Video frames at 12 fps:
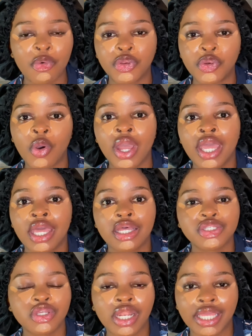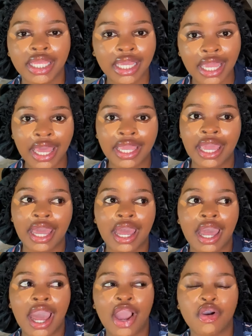you know. It's not like, ekhaya,
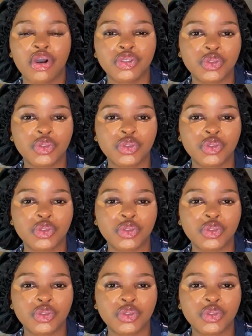I can't